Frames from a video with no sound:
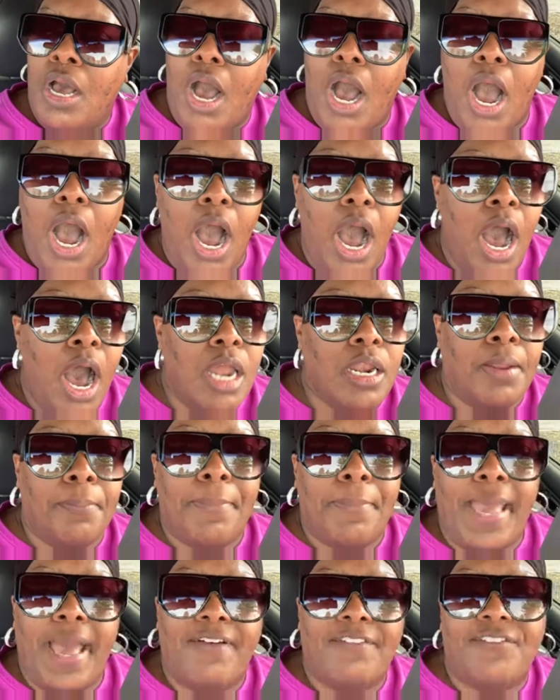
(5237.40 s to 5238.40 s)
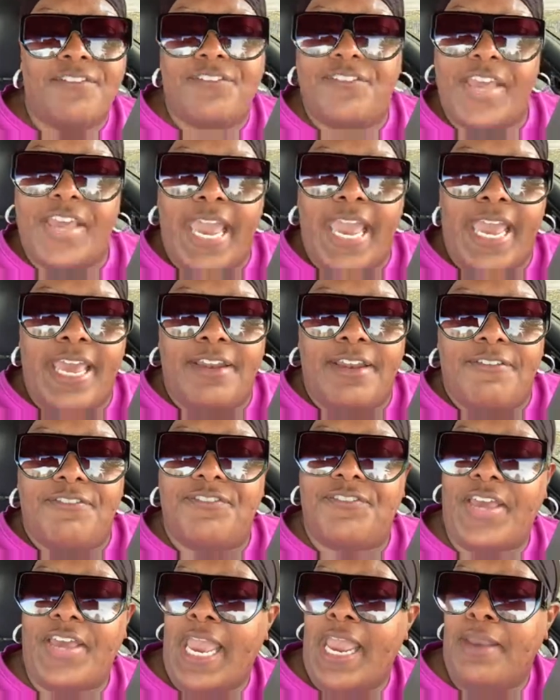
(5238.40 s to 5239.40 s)
all about fat,
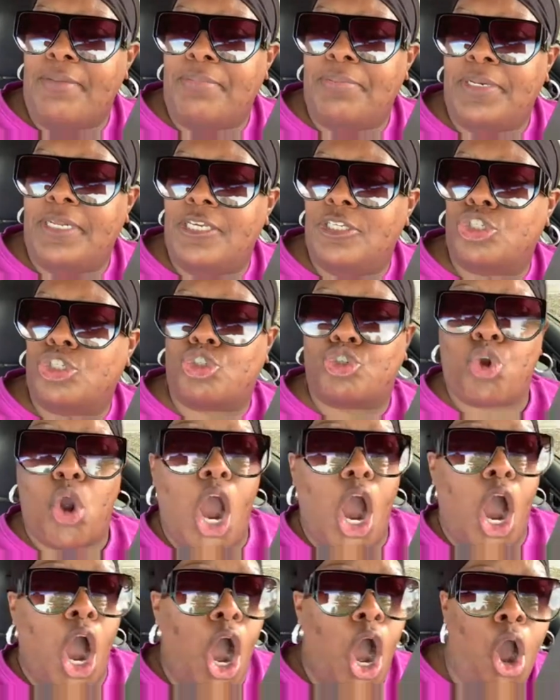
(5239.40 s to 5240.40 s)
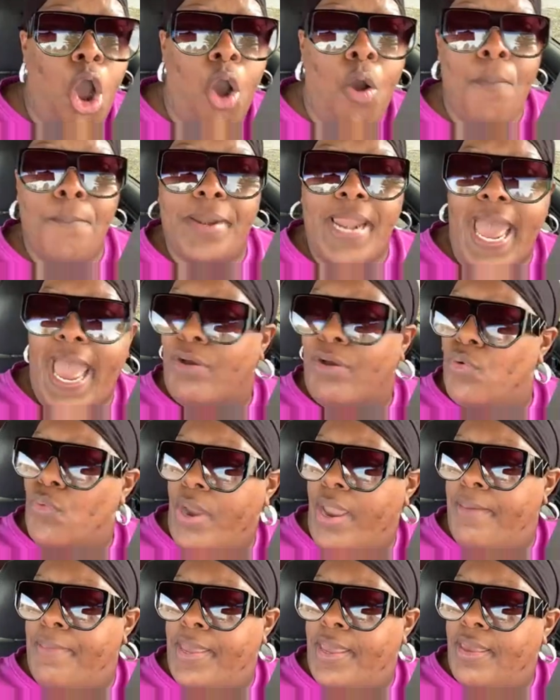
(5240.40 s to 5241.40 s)
fabulous, strong black
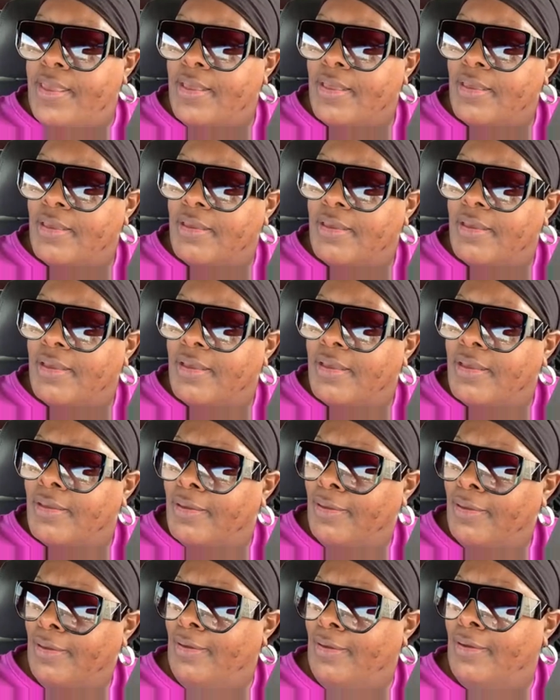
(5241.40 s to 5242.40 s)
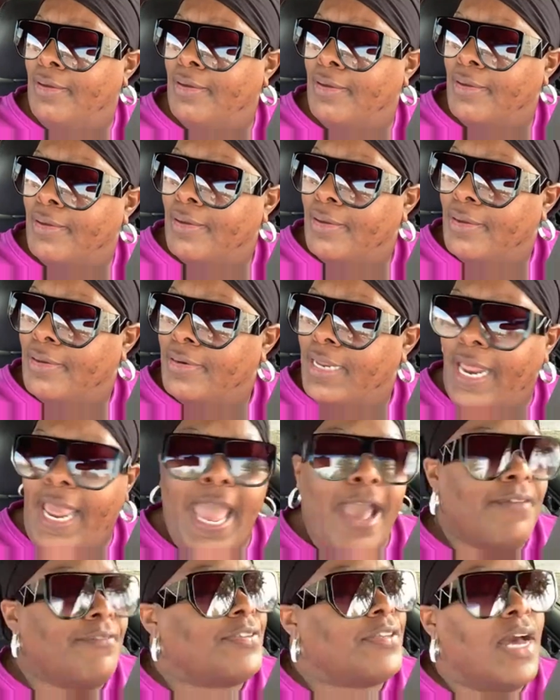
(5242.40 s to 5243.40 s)
women. Huh, they
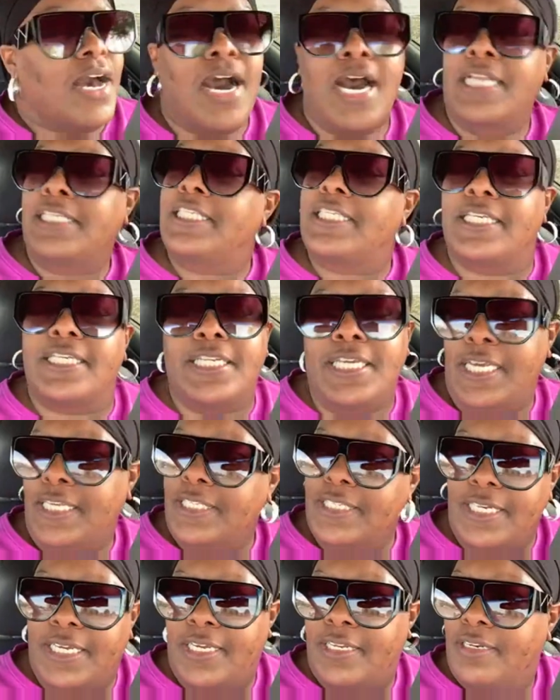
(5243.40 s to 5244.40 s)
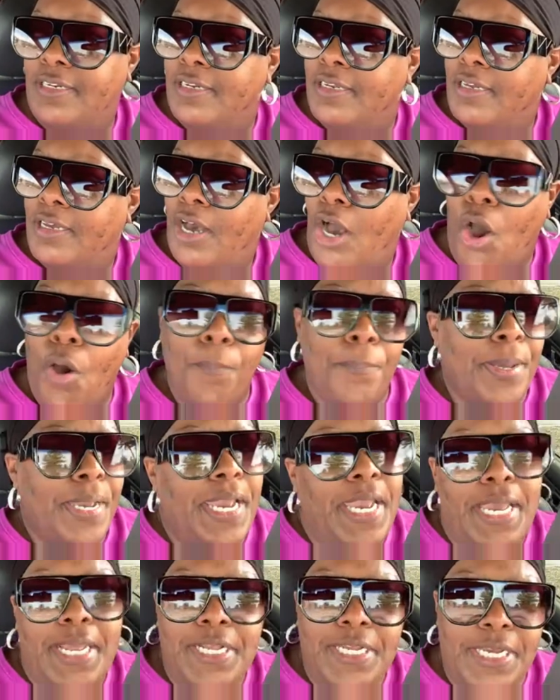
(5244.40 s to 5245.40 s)
have unsolicited
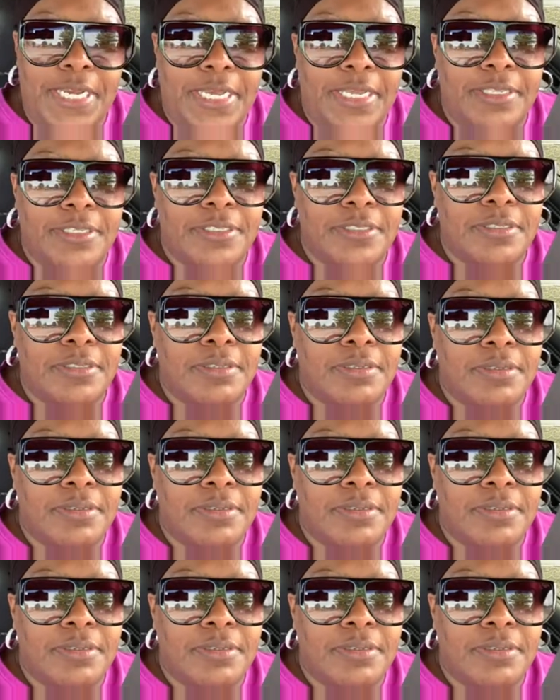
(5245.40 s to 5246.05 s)
opinions